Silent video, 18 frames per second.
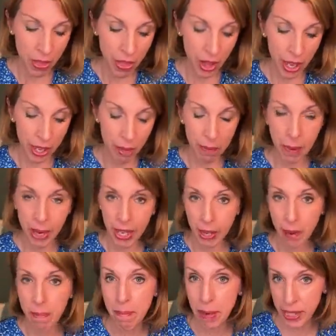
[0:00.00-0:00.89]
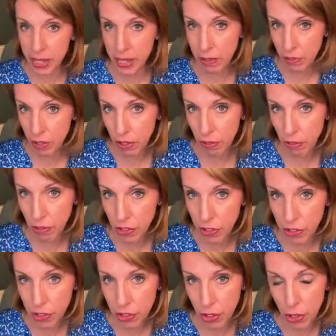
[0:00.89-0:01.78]
that make a massive
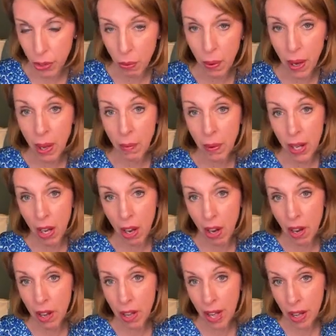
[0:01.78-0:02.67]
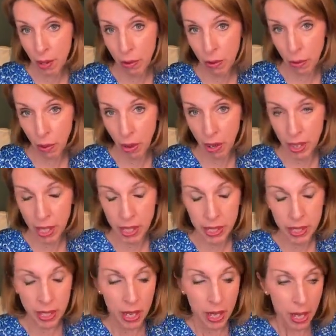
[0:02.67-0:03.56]
difference to the way we are
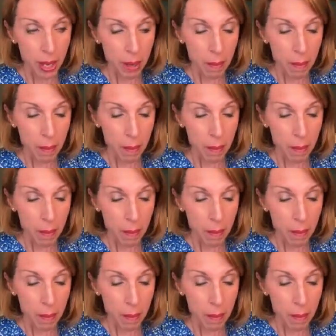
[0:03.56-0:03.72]
health-wise.